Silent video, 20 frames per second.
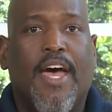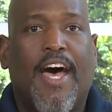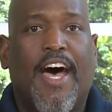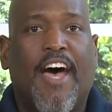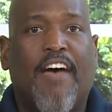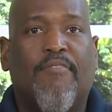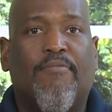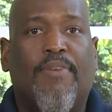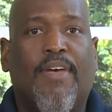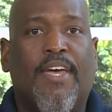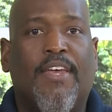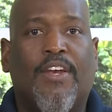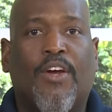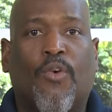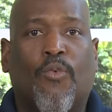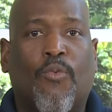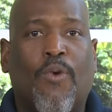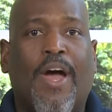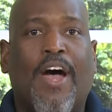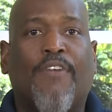I've been
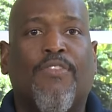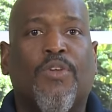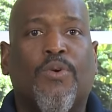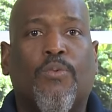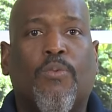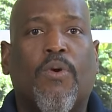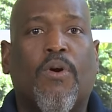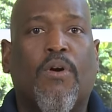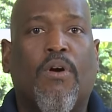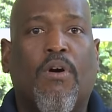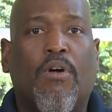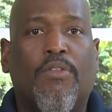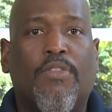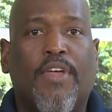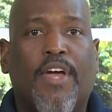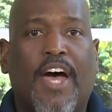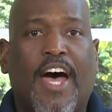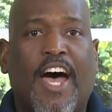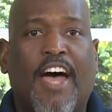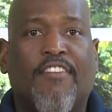around the
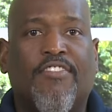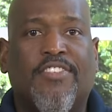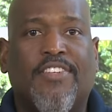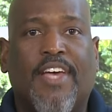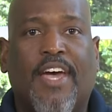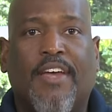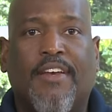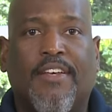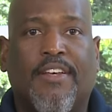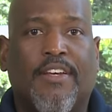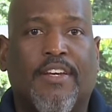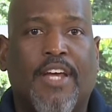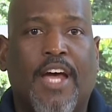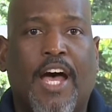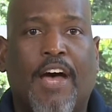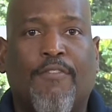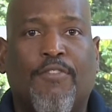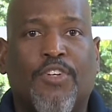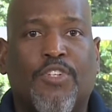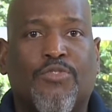world. I've sat in
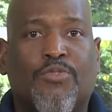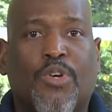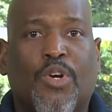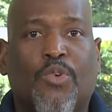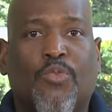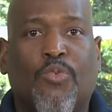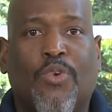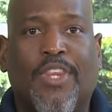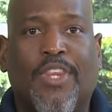conference room